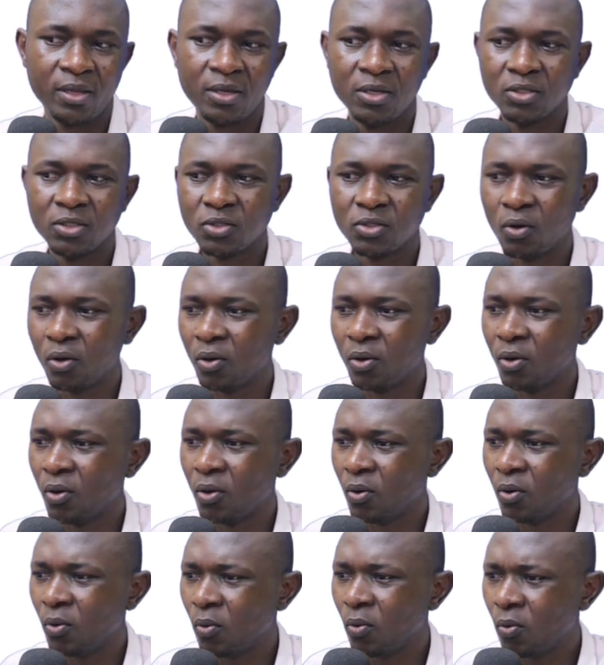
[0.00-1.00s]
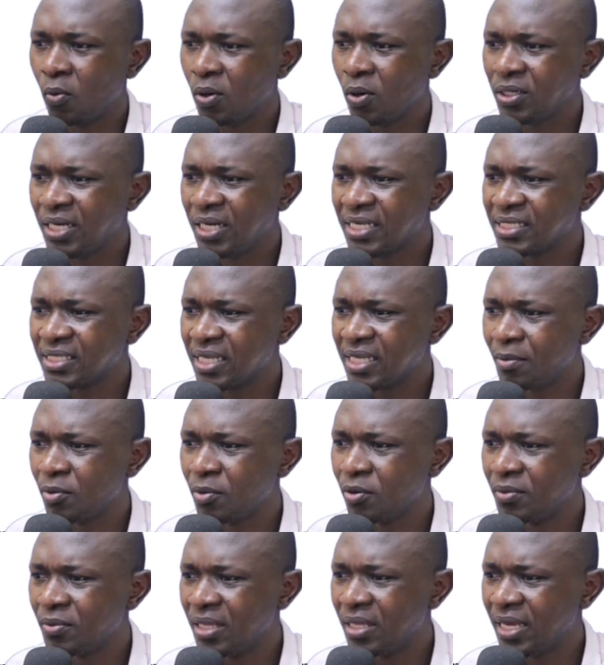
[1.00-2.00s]
So, what are some
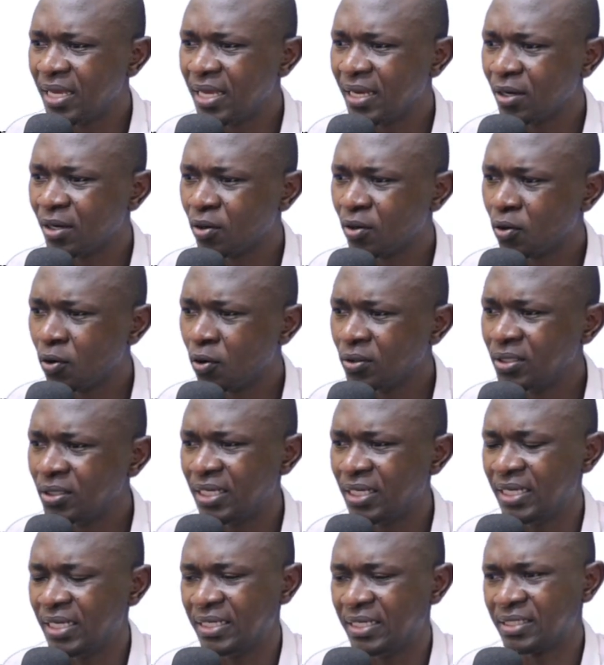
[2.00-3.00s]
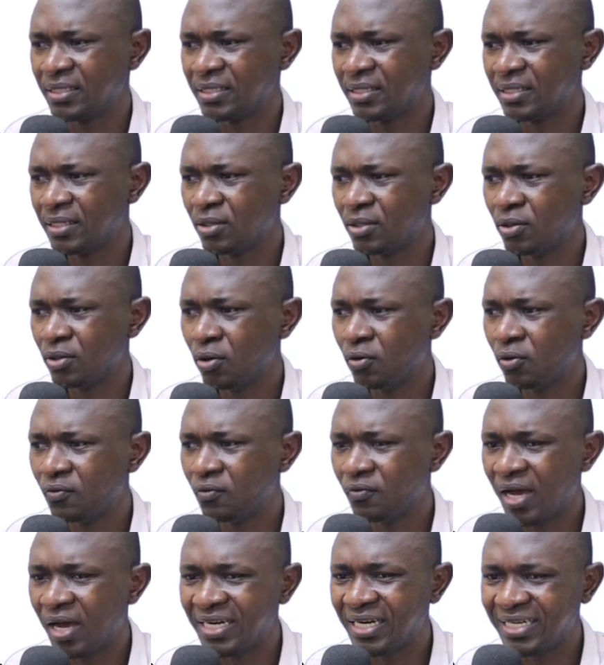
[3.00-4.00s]
of the contents of
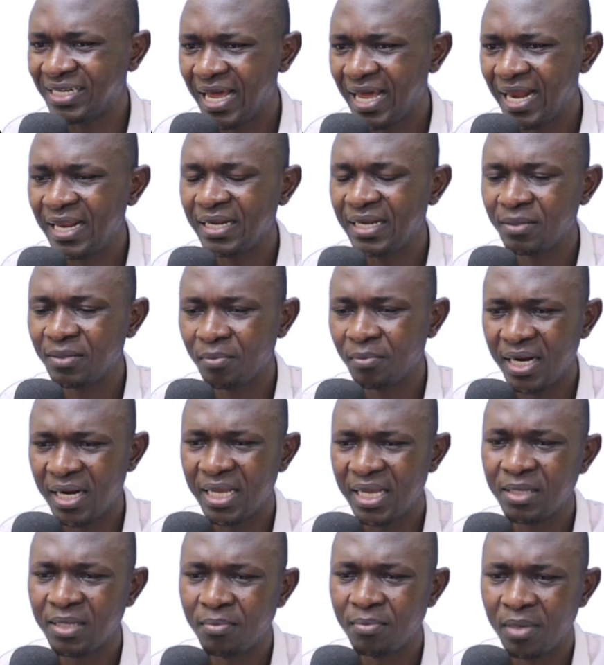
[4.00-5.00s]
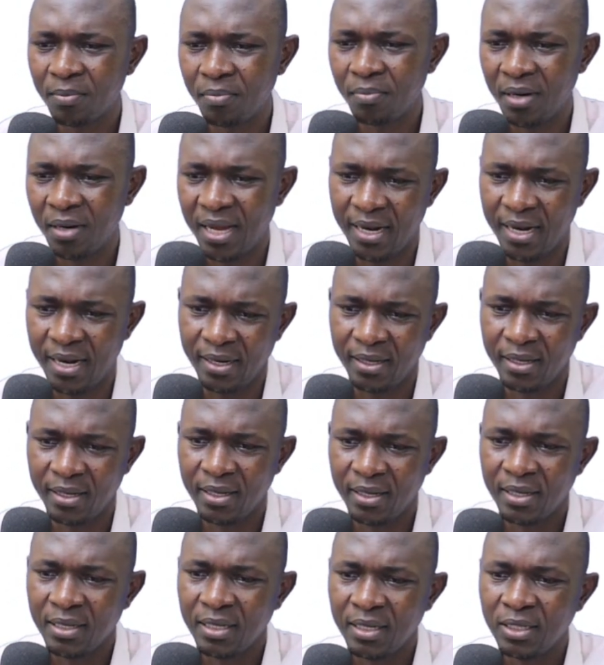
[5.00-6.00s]
a talent management plan?
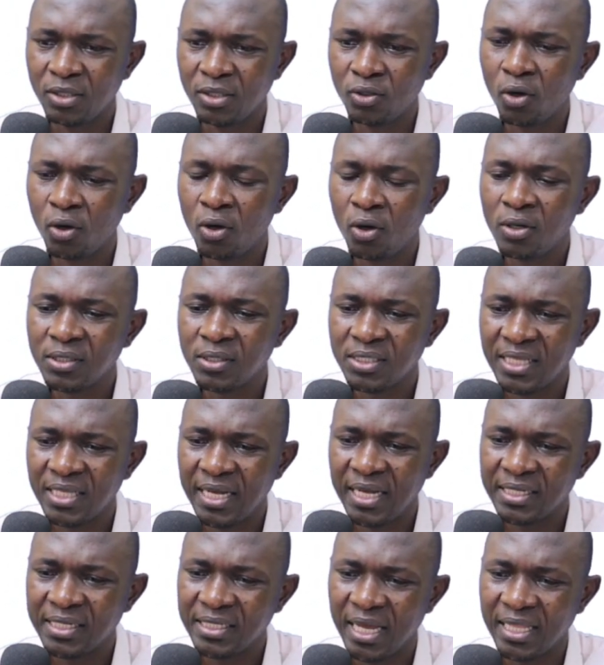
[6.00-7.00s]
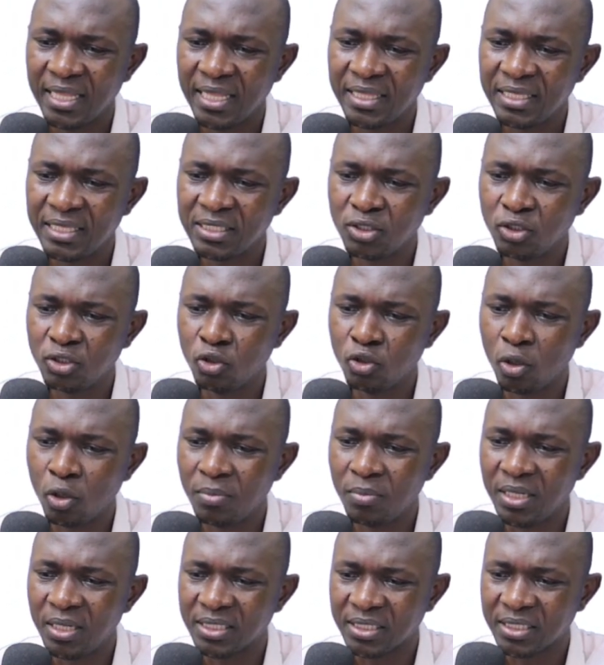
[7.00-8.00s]
It all starts at this job
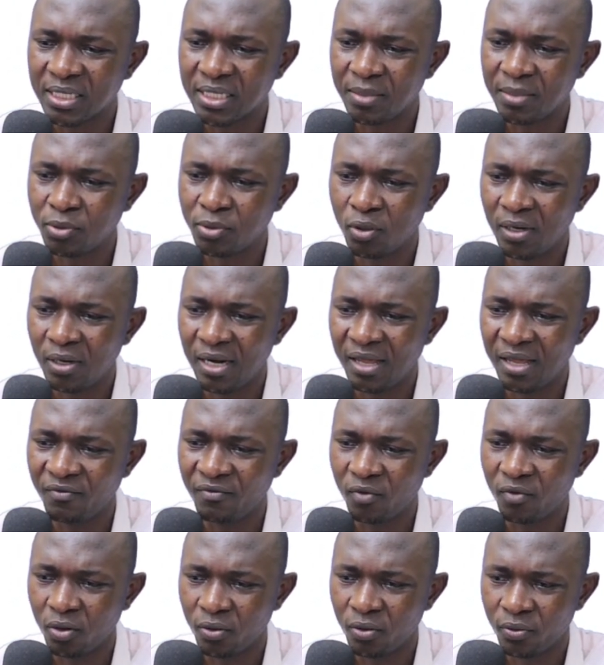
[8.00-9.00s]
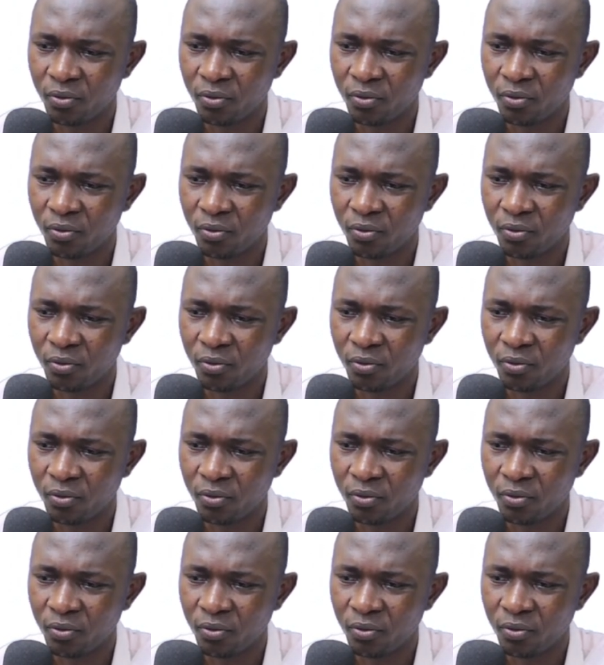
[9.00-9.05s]
description level.